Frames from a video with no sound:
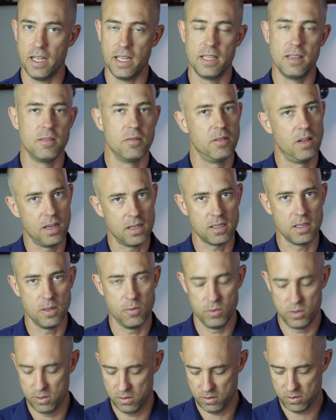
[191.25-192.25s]
And luckily,
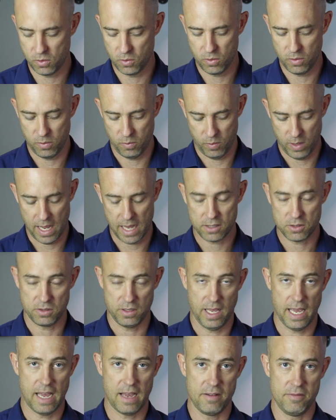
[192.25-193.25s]
which is cool, that we
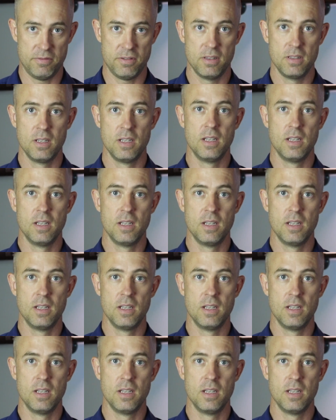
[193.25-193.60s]
actually have